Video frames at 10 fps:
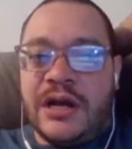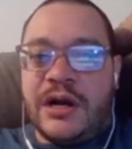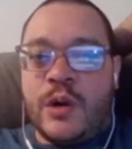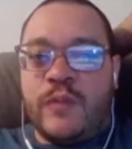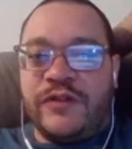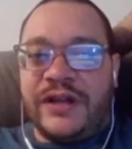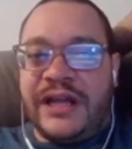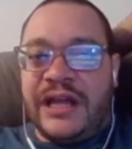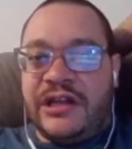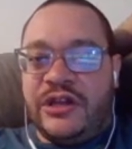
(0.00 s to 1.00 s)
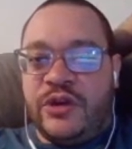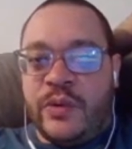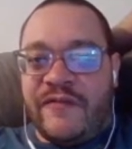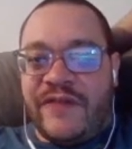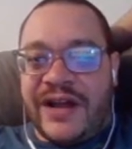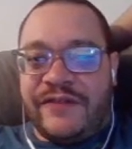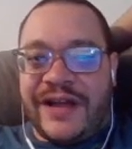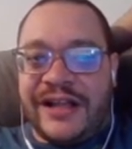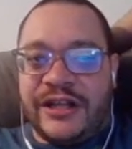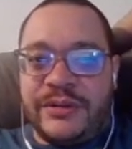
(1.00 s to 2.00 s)
Hopefully, you find
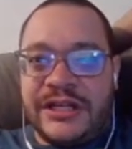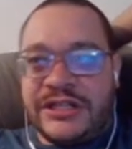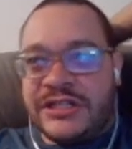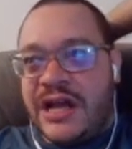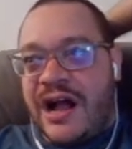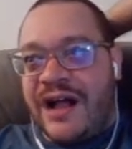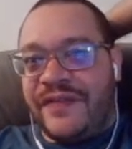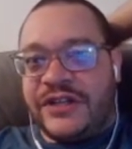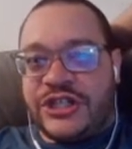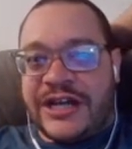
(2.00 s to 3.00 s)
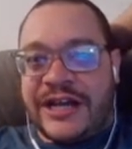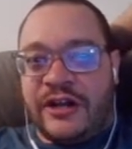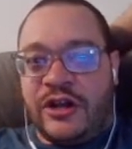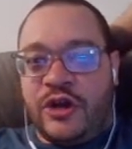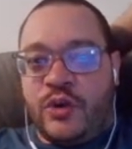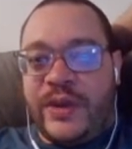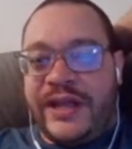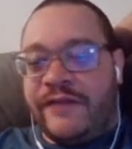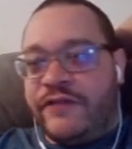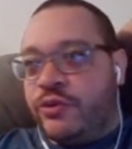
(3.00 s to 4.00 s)
value in this. On this channel, we
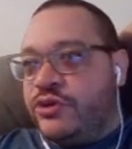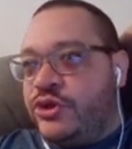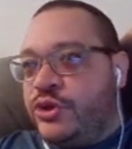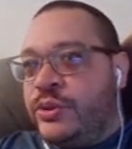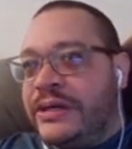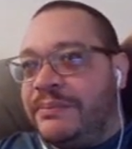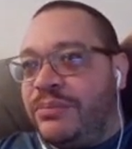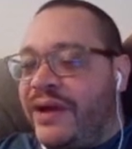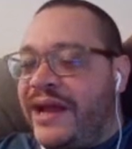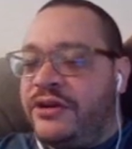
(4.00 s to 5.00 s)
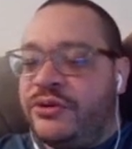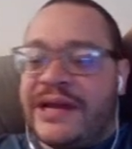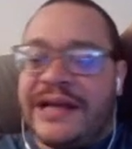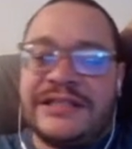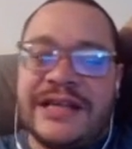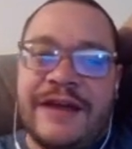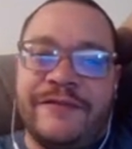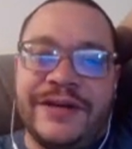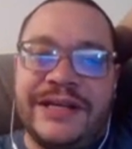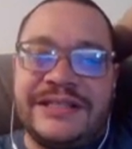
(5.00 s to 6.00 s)
give you 2 brand new decks
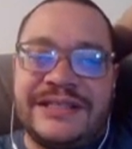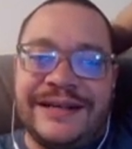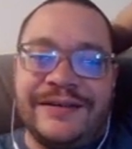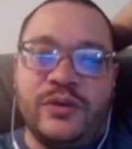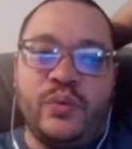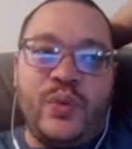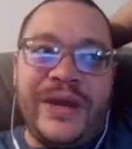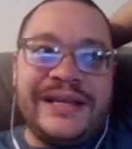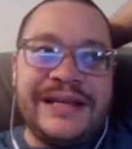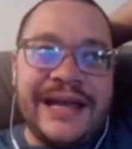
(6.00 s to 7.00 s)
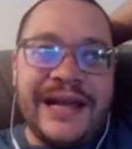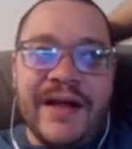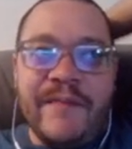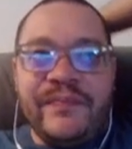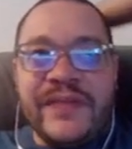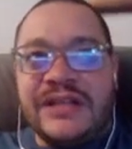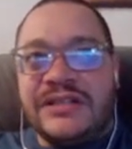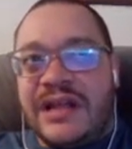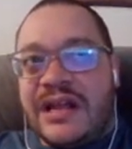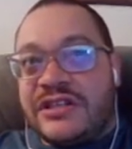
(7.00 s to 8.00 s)
every single weekday,
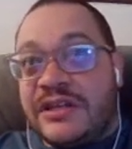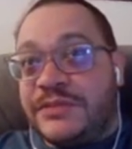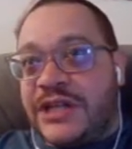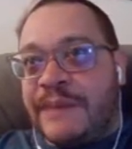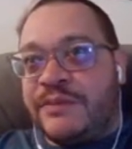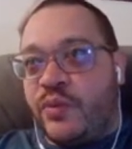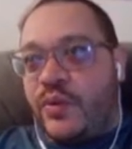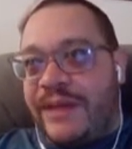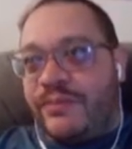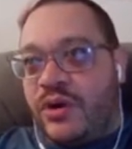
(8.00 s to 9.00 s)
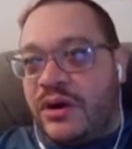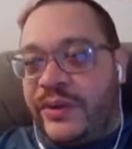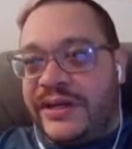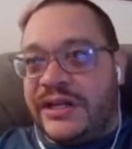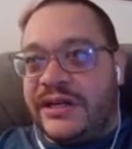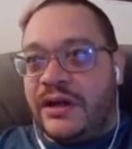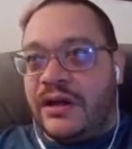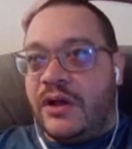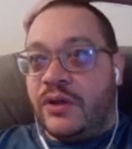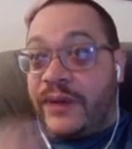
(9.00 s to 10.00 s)
sometimes way more. We did
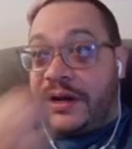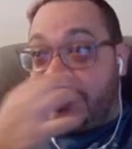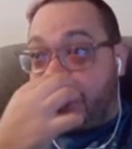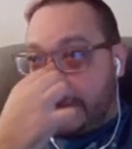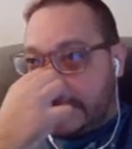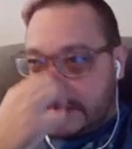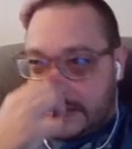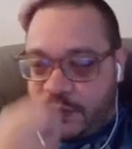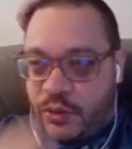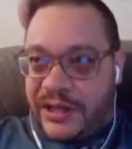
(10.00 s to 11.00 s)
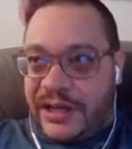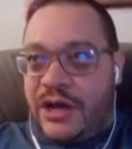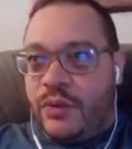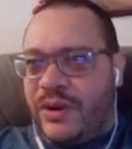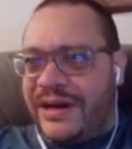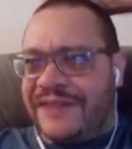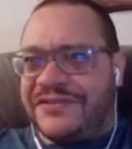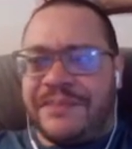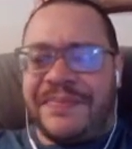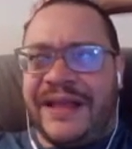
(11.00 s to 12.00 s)
already 2 decks this morning. We're going to have
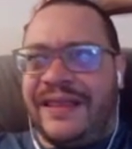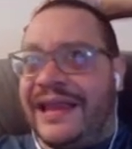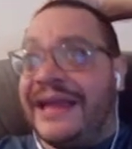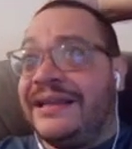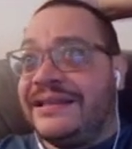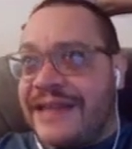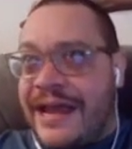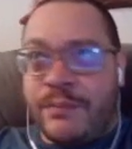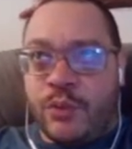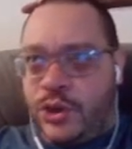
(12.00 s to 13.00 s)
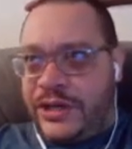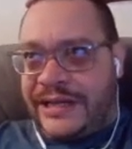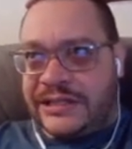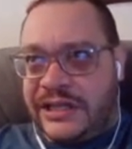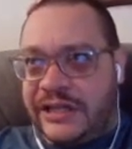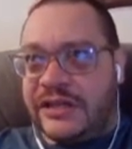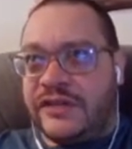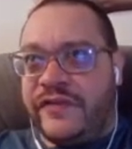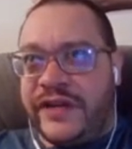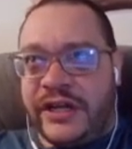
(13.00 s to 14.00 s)
something like 10 more decks in this
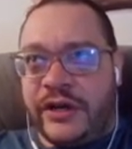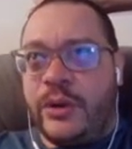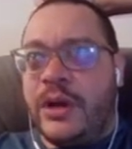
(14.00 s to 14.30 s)
video,